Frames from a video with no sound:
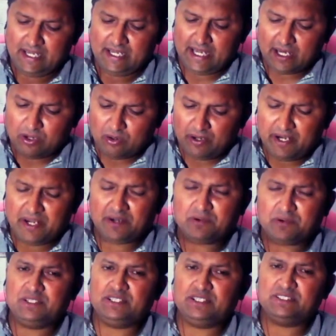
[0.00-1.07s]
according to
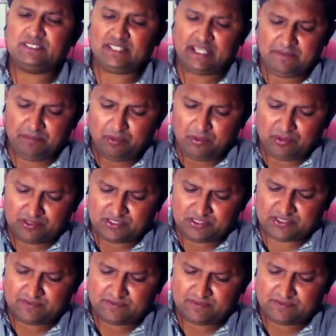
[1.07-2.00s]
these inputs.